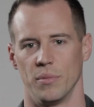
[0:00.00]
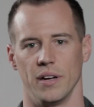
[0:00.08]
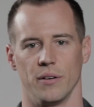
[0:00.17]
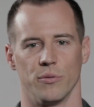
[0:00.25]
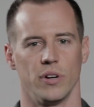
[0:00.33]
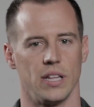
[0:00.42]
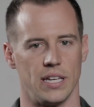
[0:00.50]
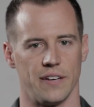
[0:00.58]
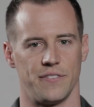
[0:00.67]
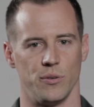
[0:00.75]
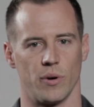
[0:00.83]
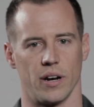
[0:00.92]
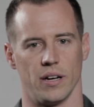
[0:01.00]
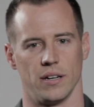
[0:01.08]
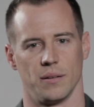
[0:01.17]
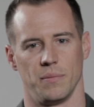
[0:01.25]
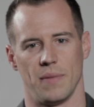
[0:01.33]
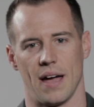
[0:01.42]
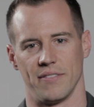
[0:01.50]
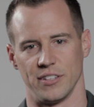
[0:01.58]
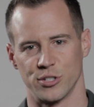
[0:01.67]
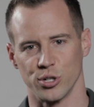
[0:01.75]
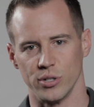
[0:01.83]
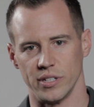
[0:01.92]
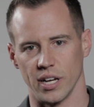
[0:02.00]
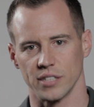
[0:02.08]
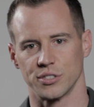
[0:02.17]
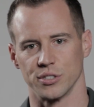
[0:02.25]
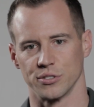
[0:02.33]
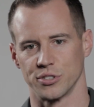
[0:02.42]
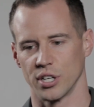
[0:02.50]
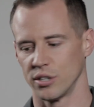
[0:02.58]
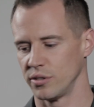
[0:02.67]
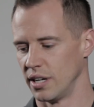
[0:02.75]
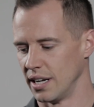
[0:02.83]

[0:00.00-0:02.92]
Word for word: But really if you want to have the true industrial drone,